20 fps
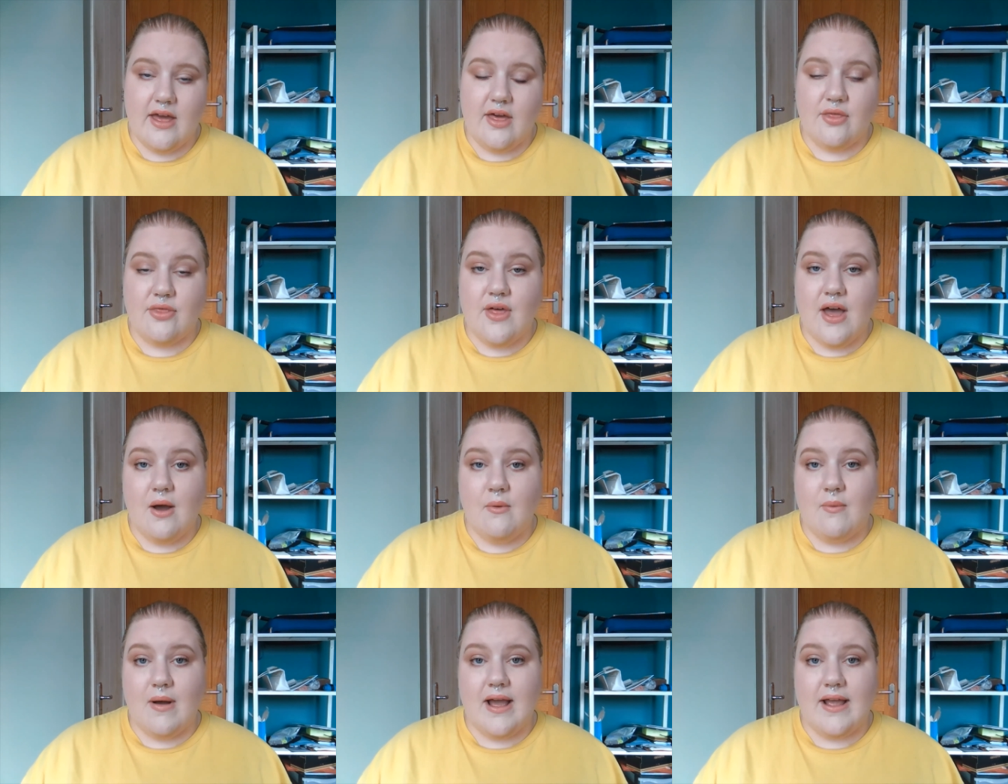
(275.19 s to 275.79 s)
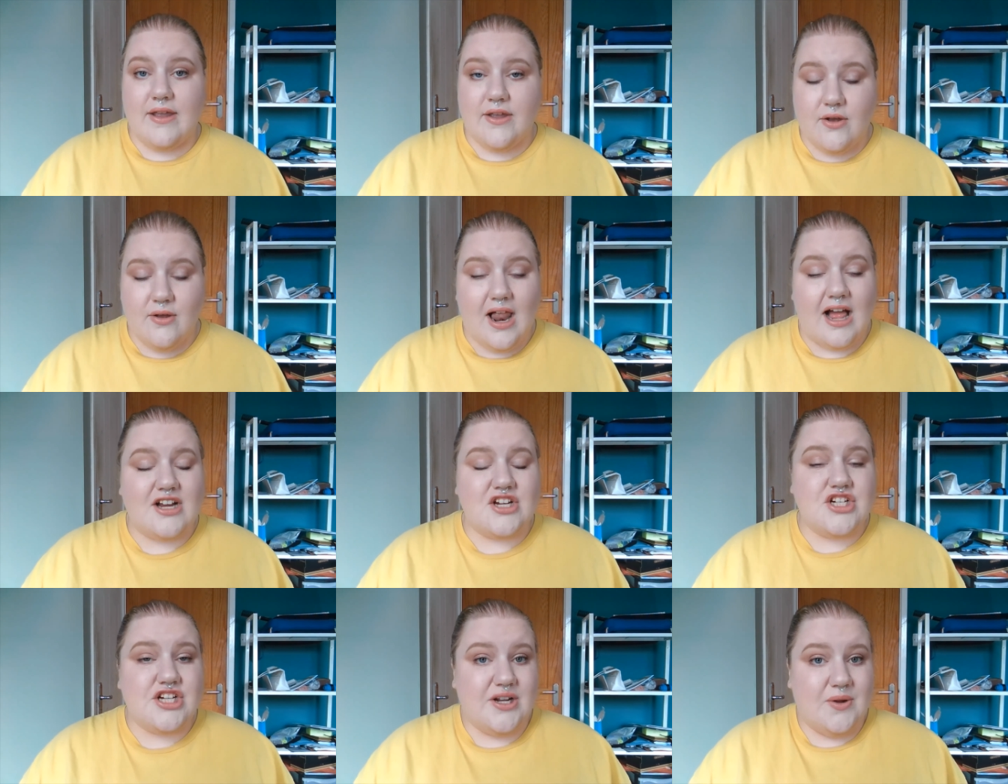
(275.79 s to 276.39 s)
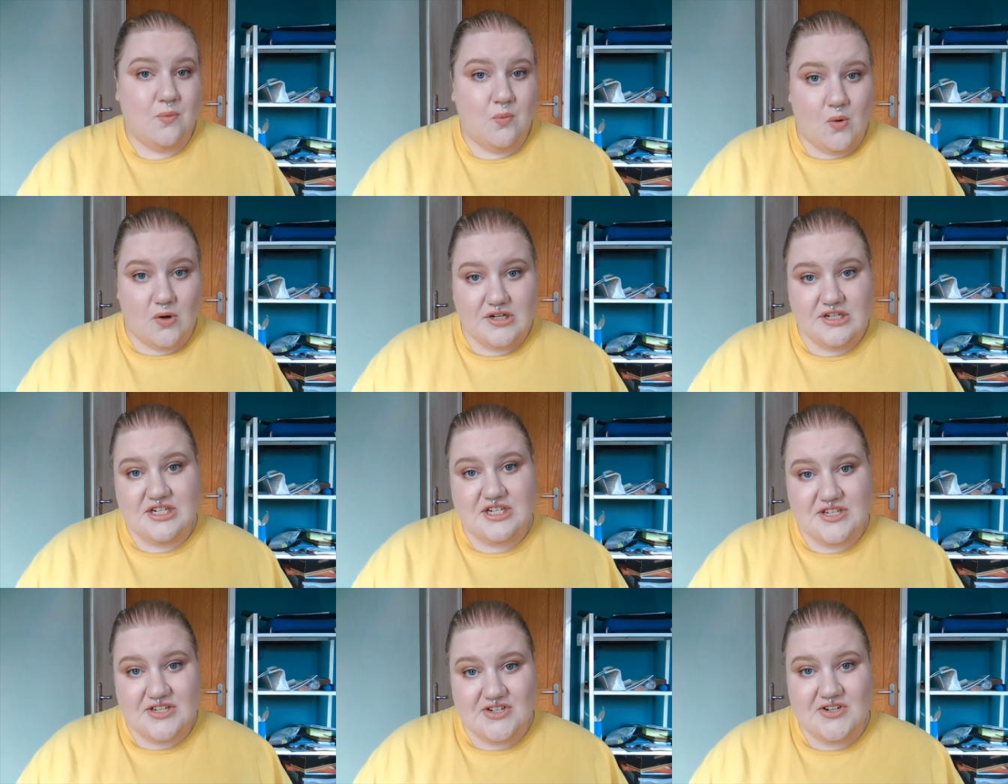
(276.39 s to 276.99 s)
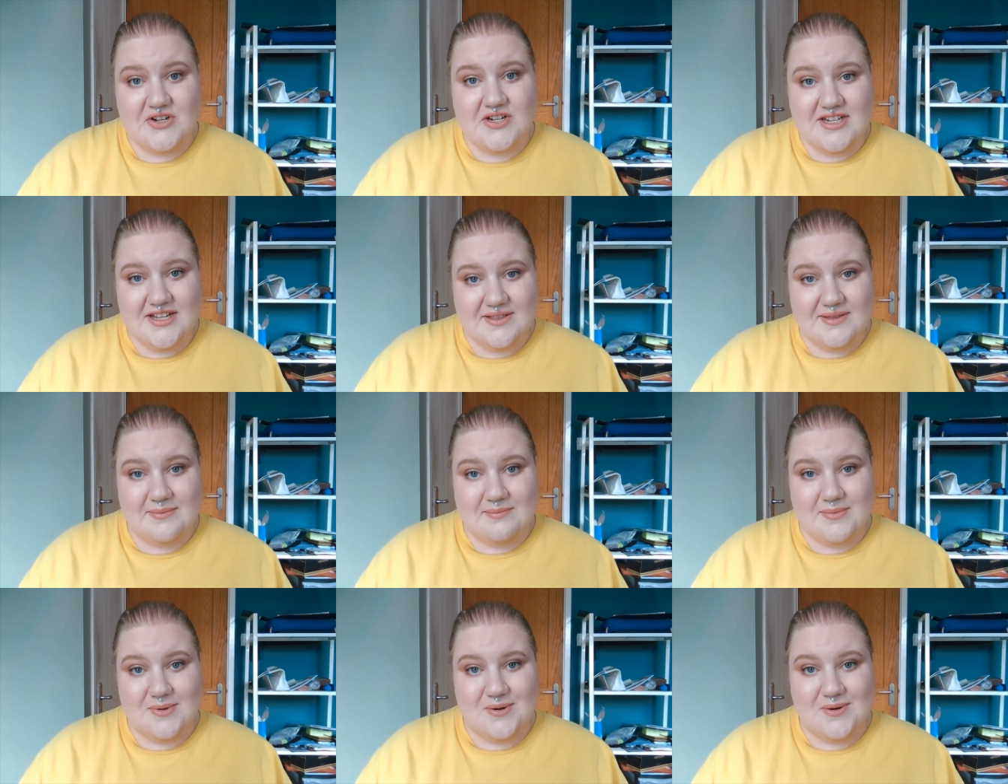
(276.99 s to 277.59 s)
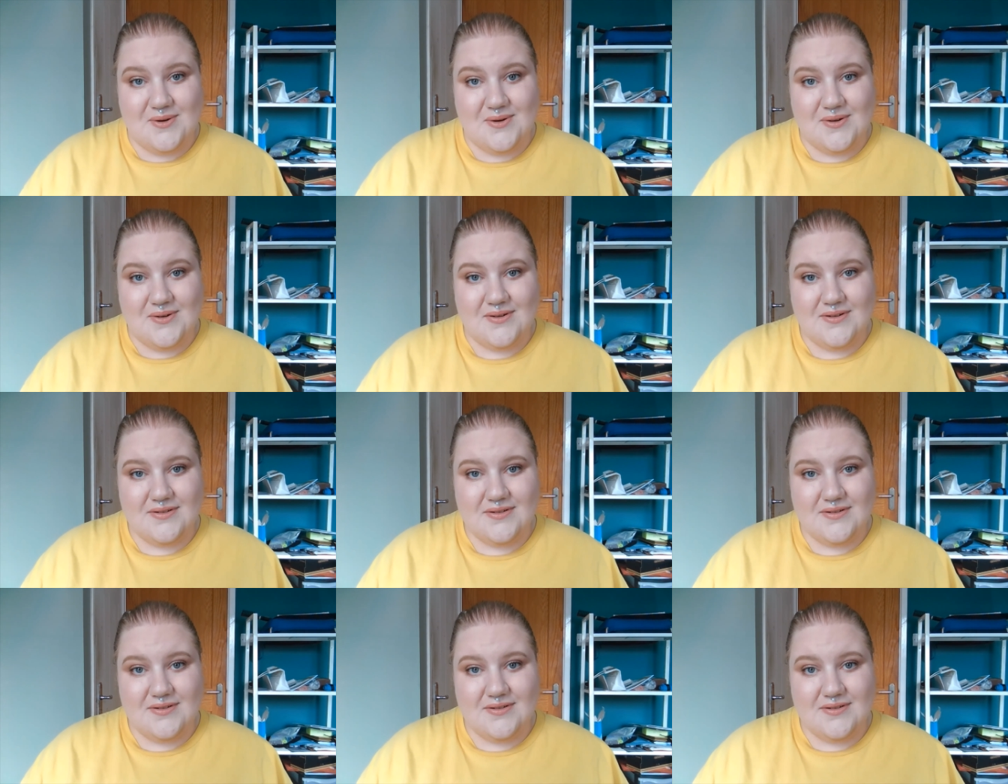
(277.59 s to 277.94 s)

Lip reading: that way you'll actually want to study them more.